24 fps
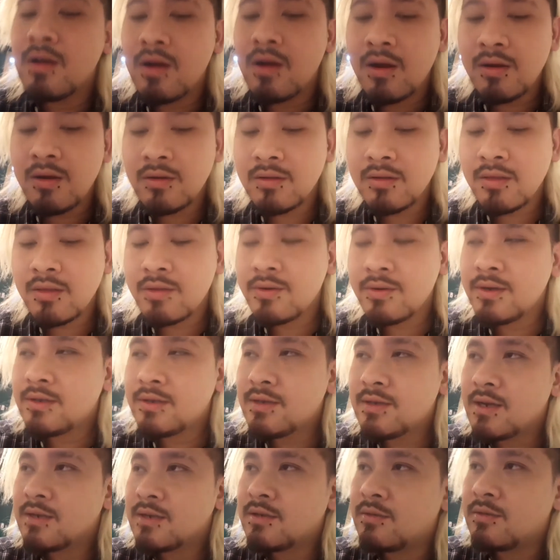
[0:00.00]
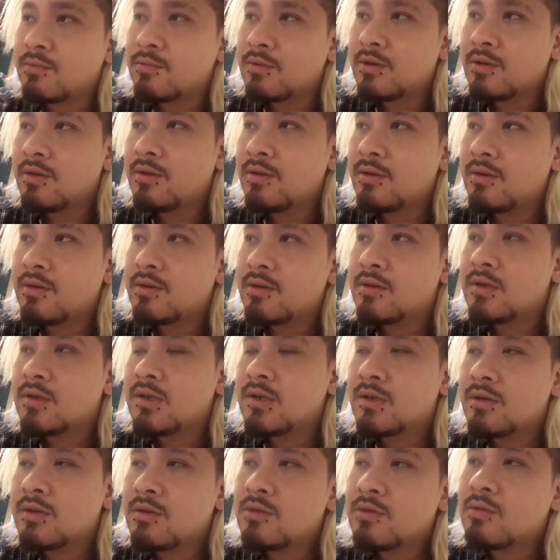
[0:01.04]
Article 3, Section 1.
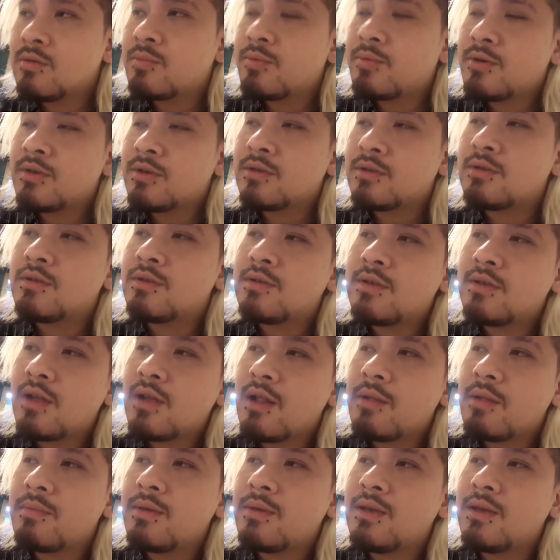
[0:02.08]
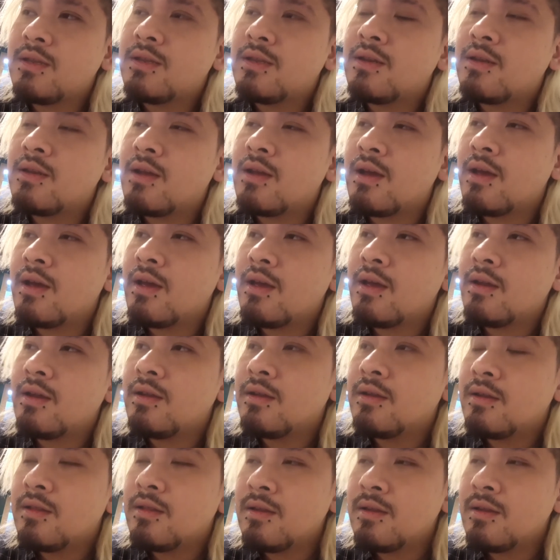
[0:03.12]
No person shall be denied